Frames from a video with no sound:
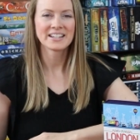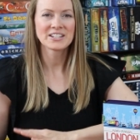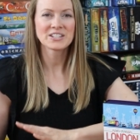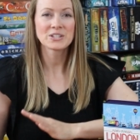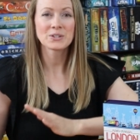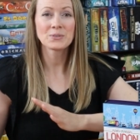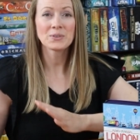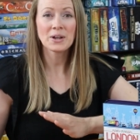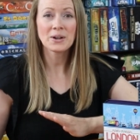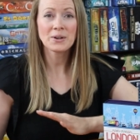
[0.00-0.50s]

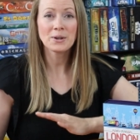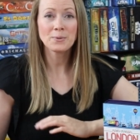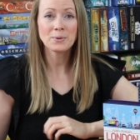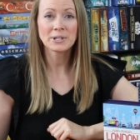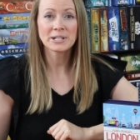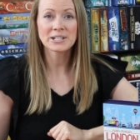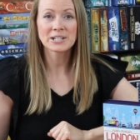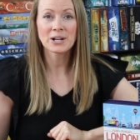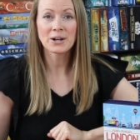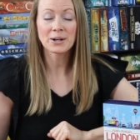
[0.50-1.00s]
So now I
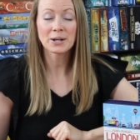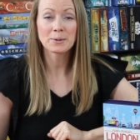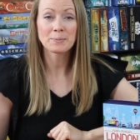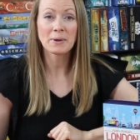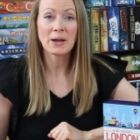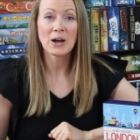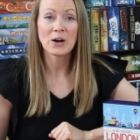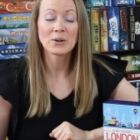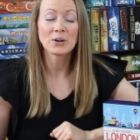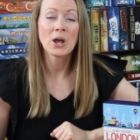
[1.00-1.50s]
want to talk
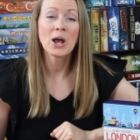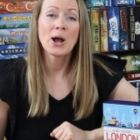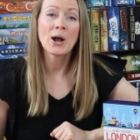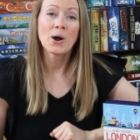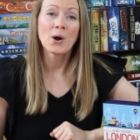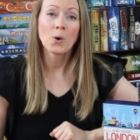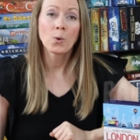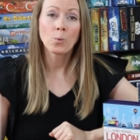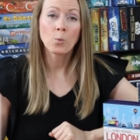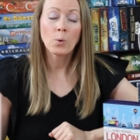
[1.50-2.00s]
about
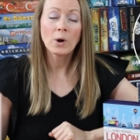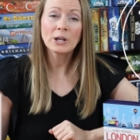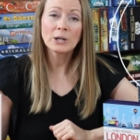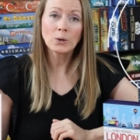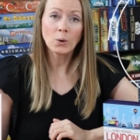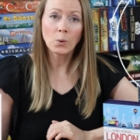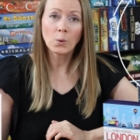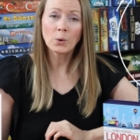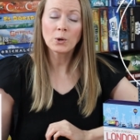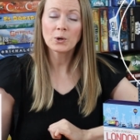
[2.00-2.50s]

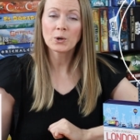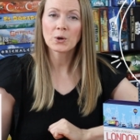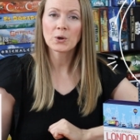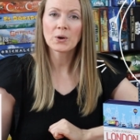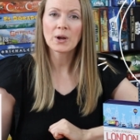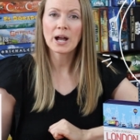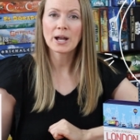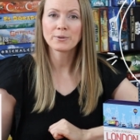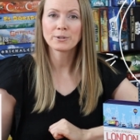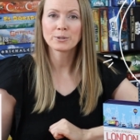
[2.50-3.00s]
what
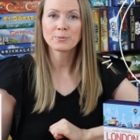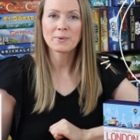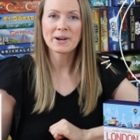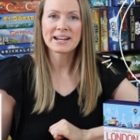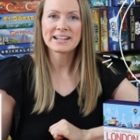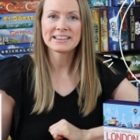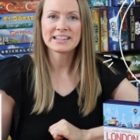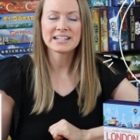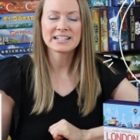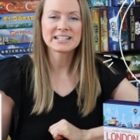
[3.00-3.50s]
order I would
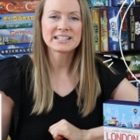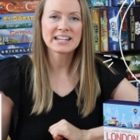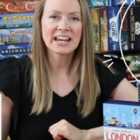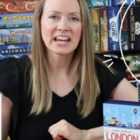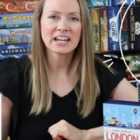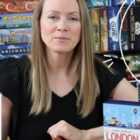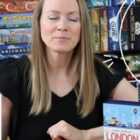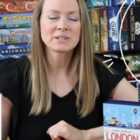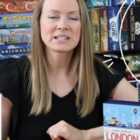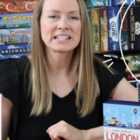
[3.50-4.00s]
rank these
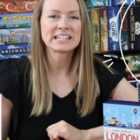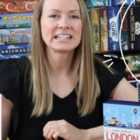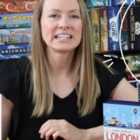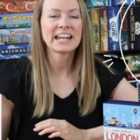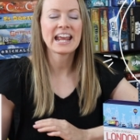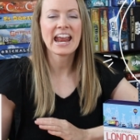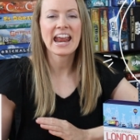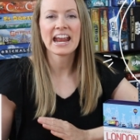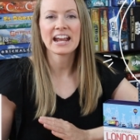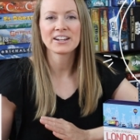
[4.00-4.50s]
games
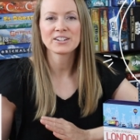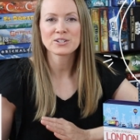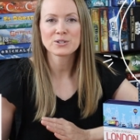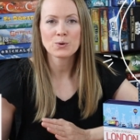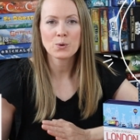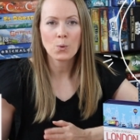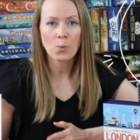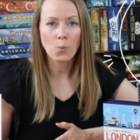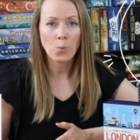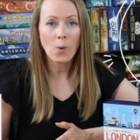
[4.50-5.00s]
in
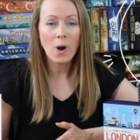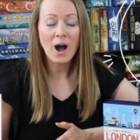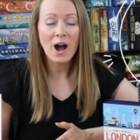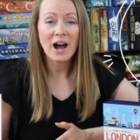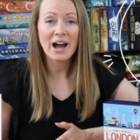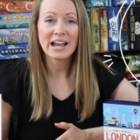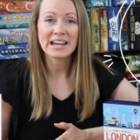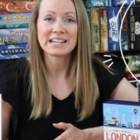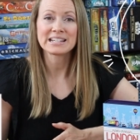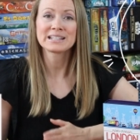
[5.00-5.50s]
and
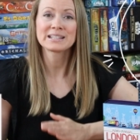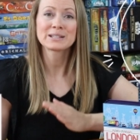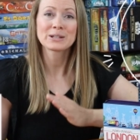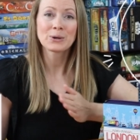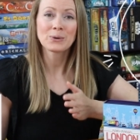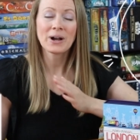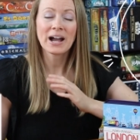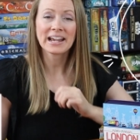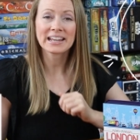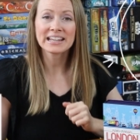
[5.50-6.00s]
why.
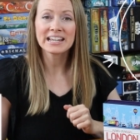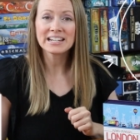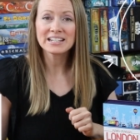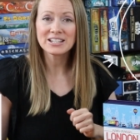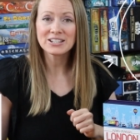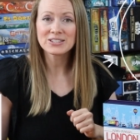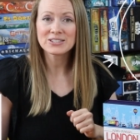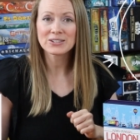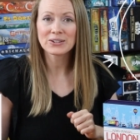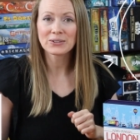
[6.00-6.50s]
So I'd like
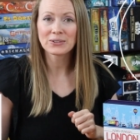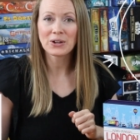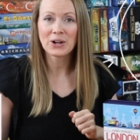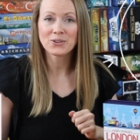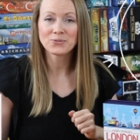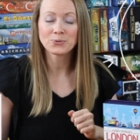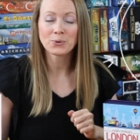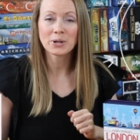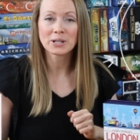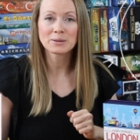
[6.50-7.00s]
to start
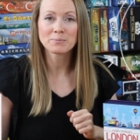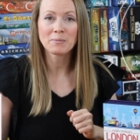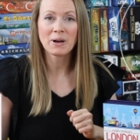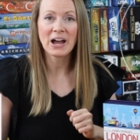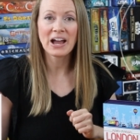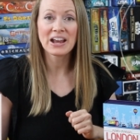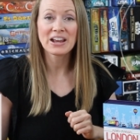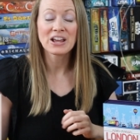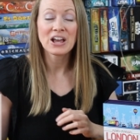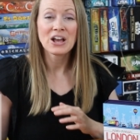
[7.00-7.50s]
off with
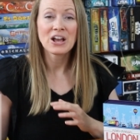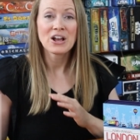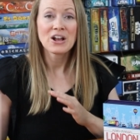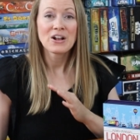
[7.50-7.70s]
my